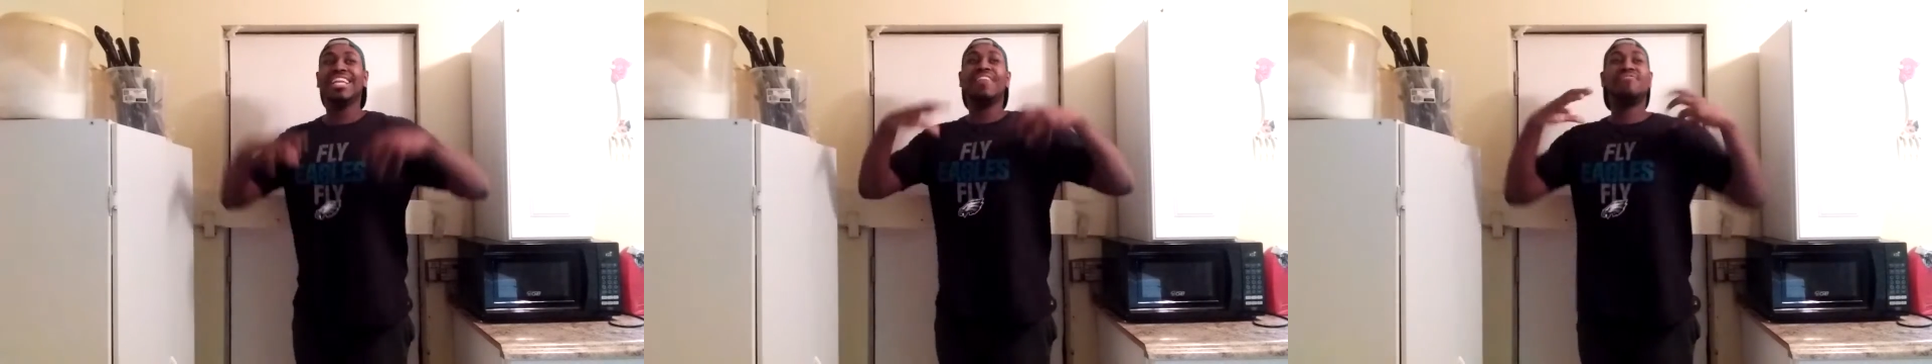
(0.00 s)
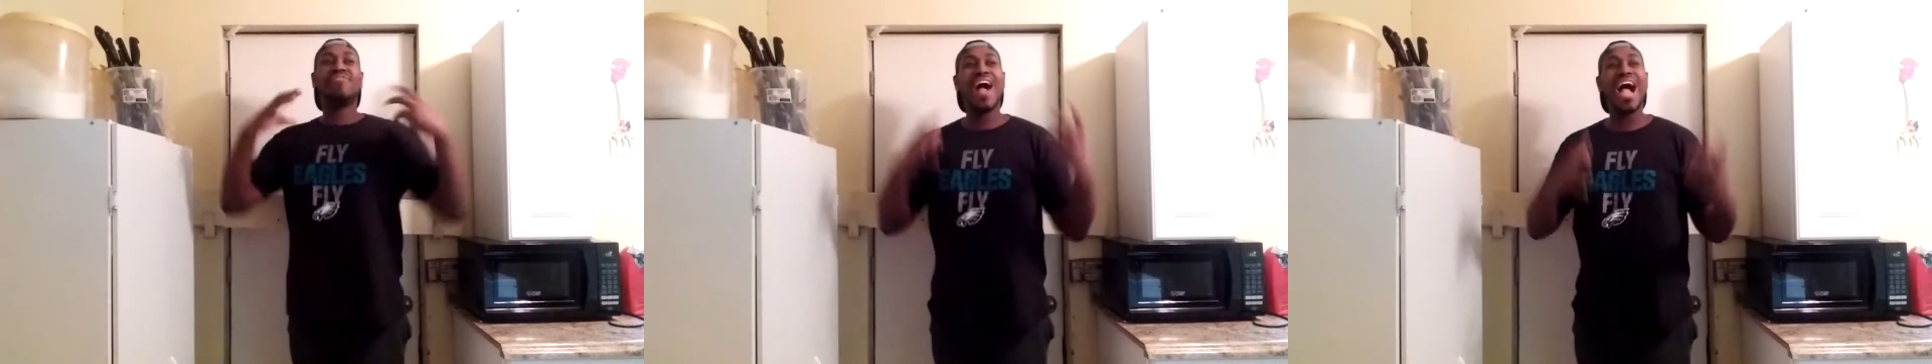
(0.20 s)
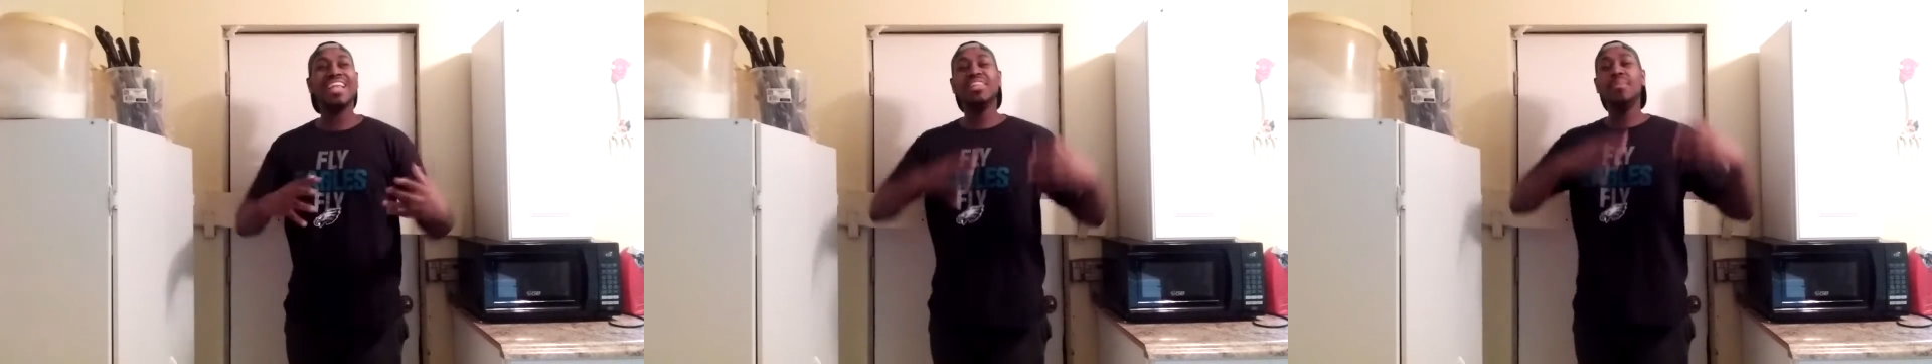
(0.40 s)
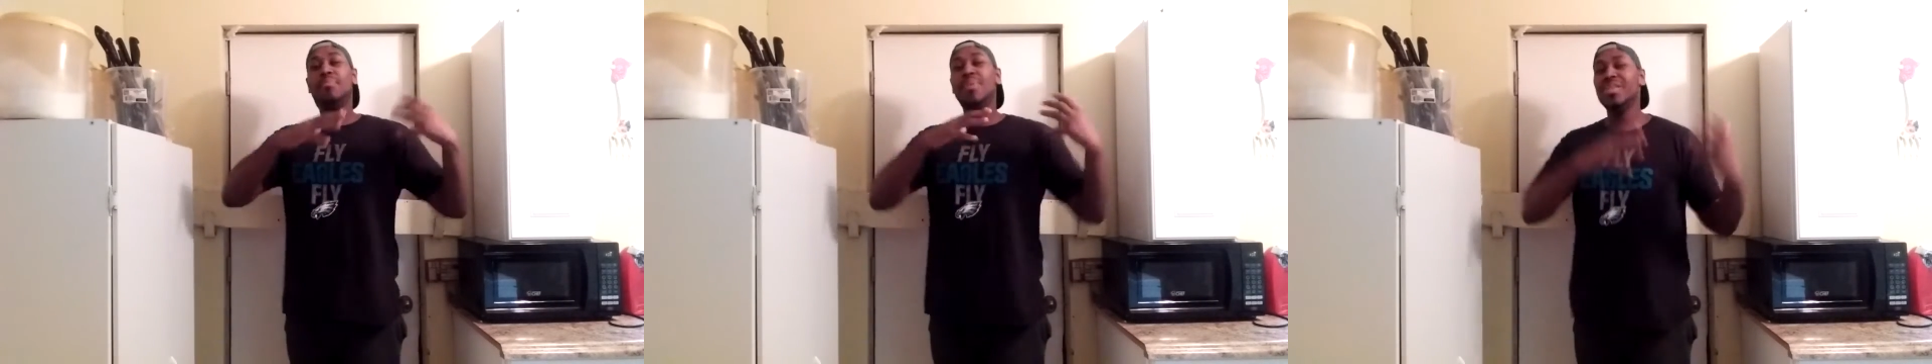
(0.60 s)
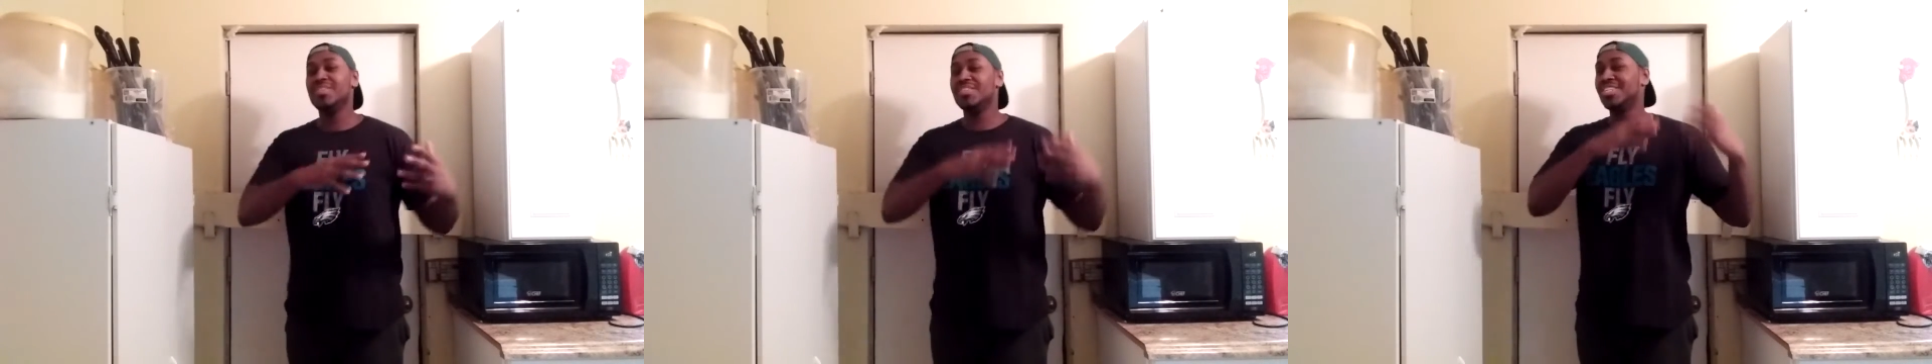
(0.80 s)
They finally
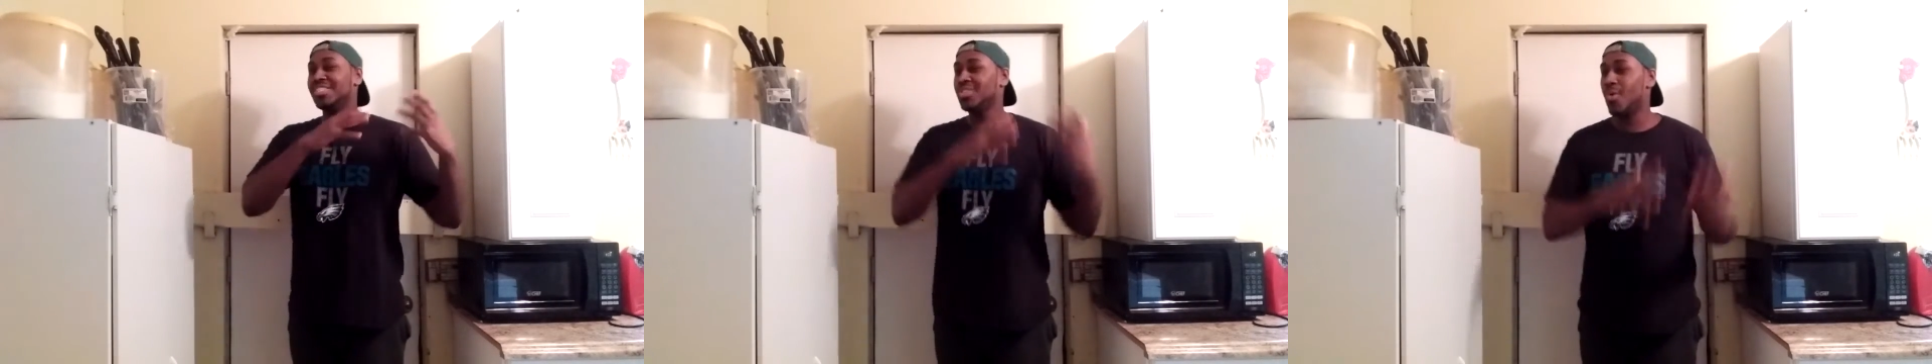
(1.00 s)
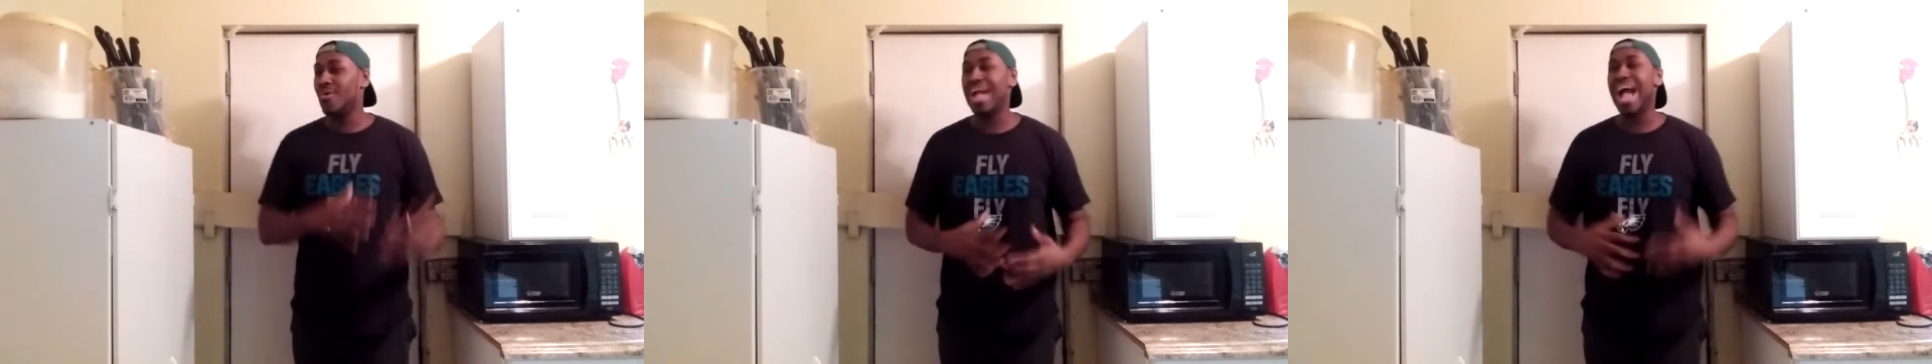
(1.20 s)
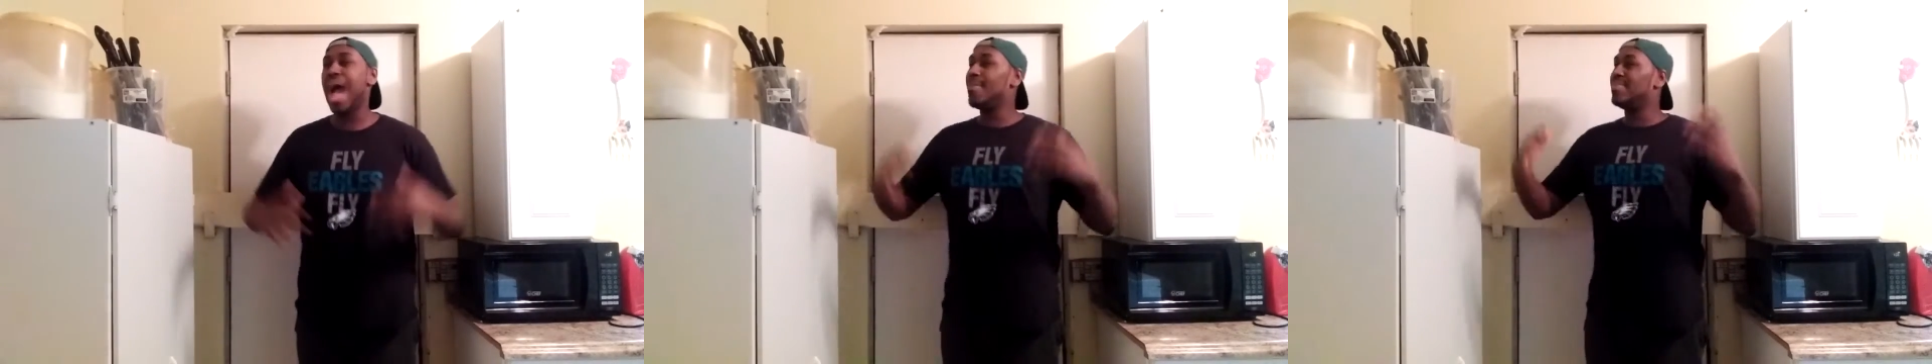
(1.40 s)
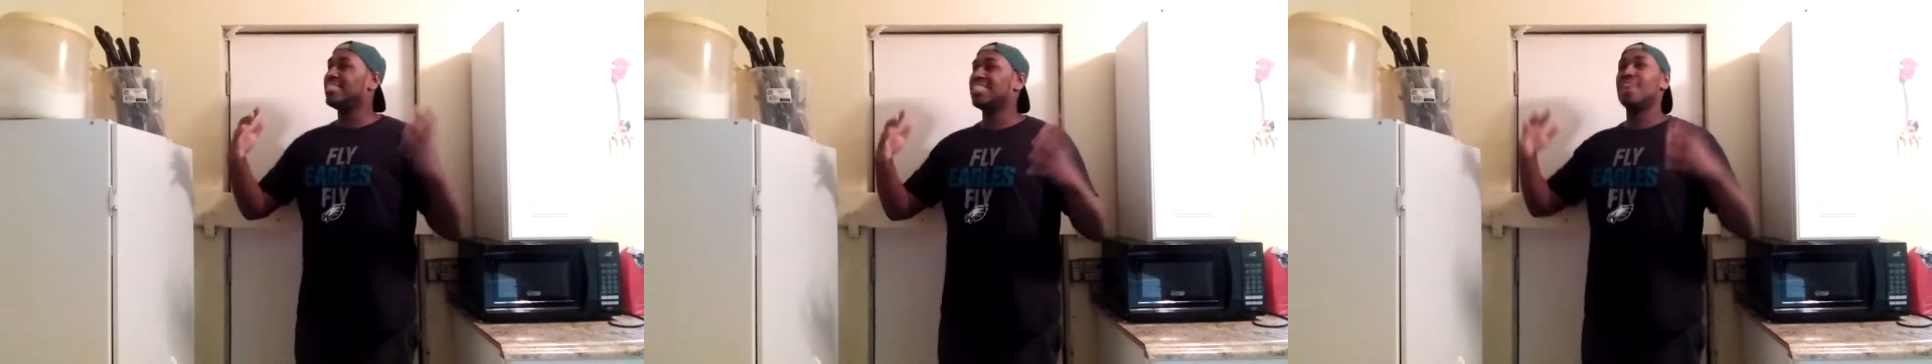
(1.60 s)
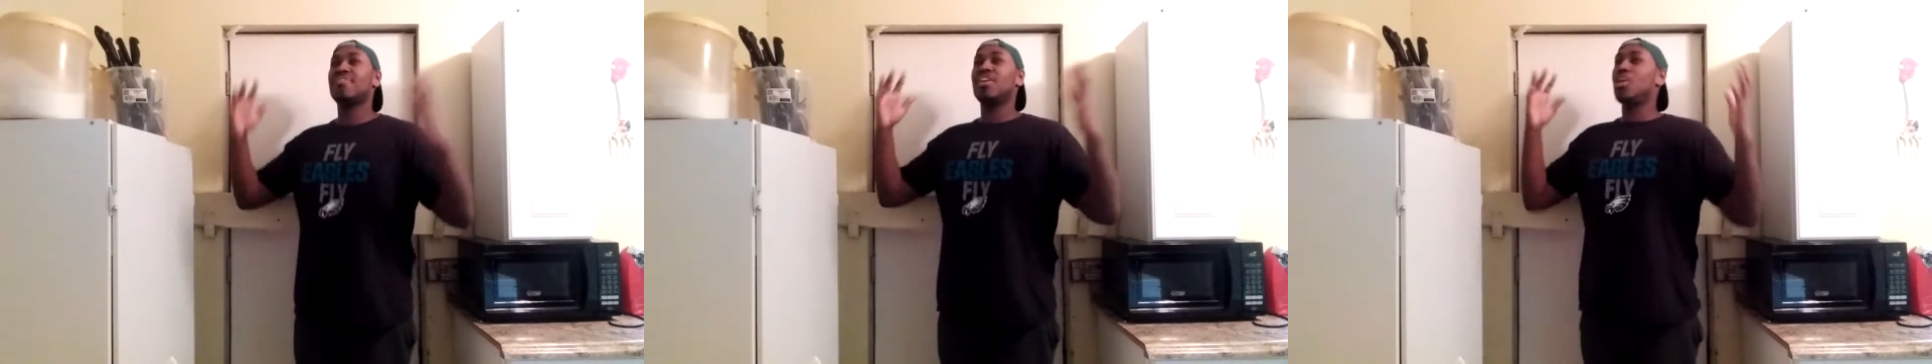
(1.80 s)
building the story. I've been
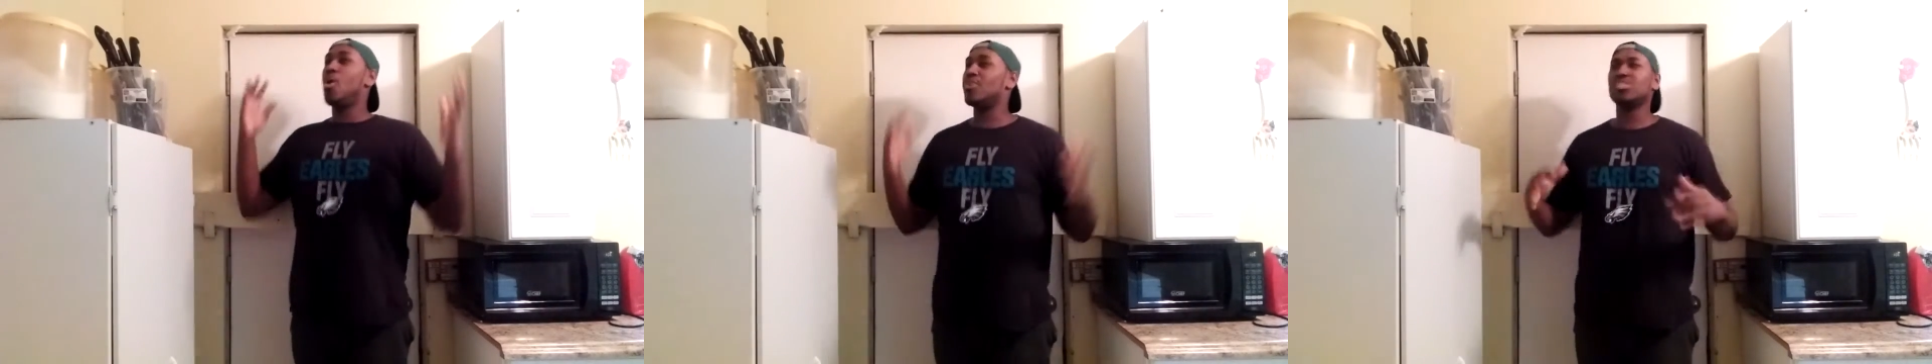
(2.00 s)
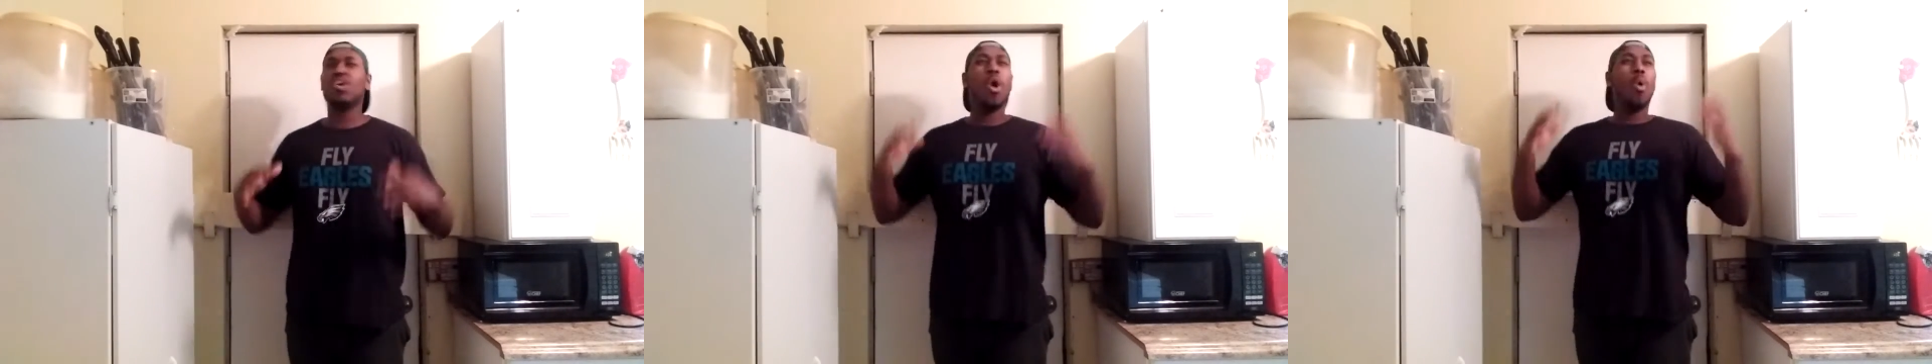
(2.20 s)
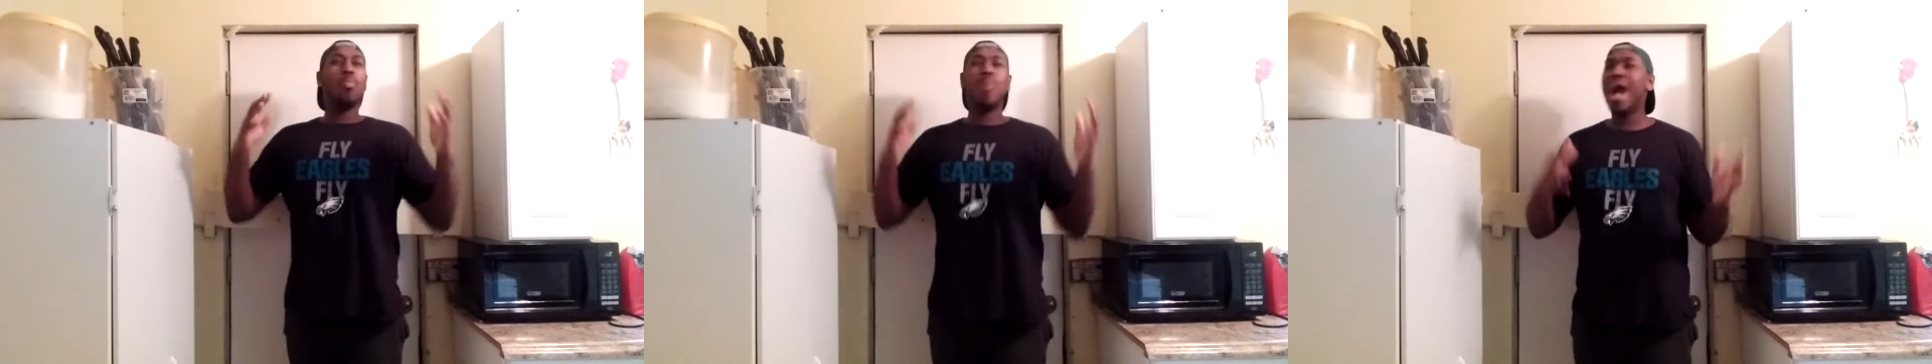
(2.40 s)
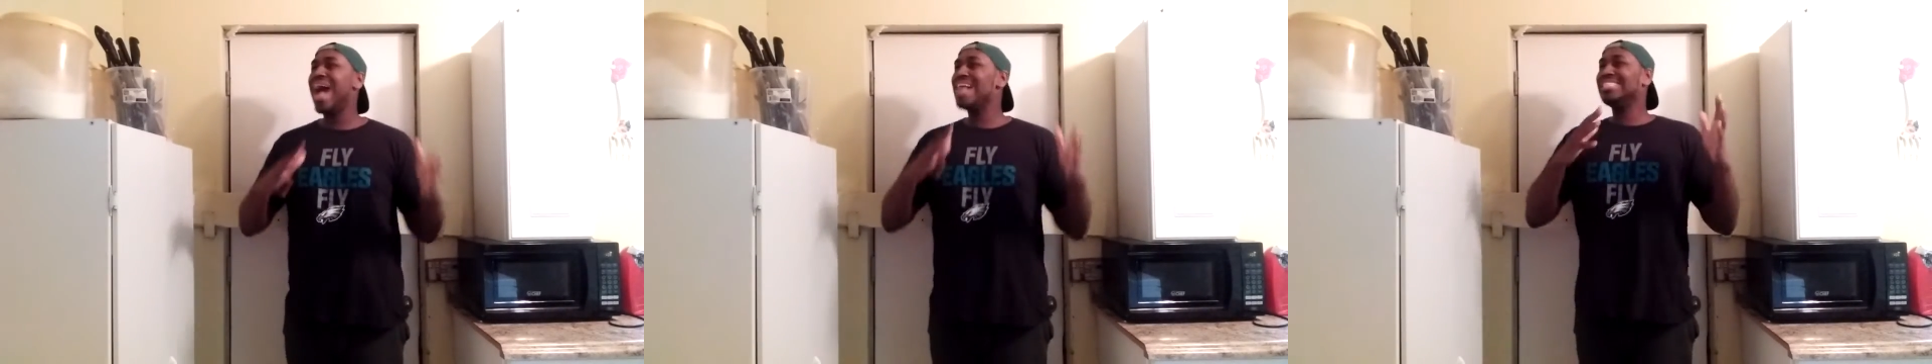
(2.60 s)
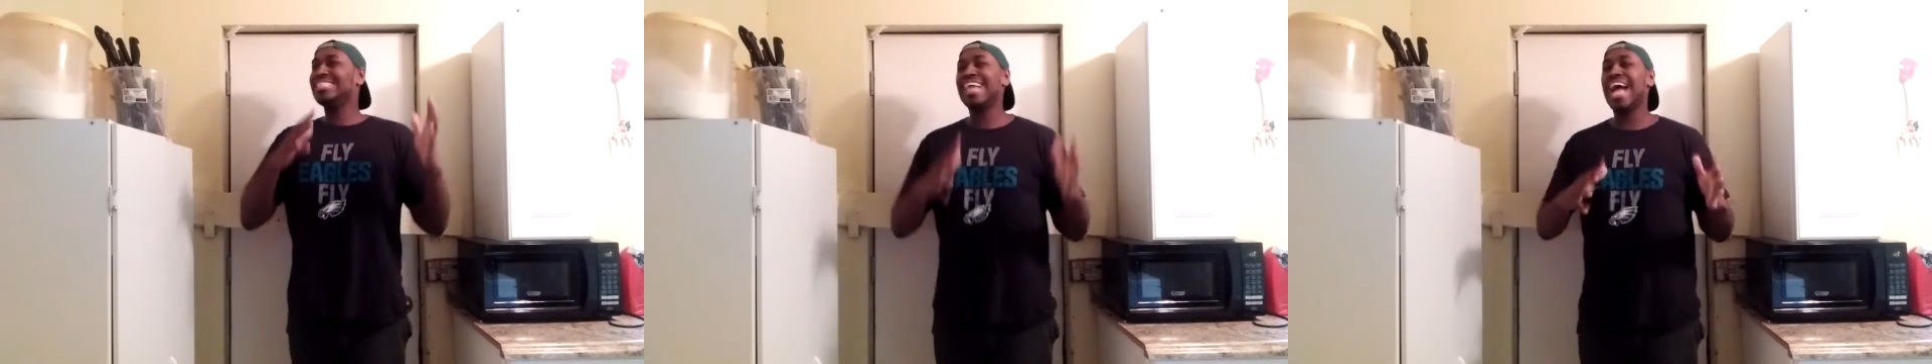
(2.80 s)
saying for the longest, why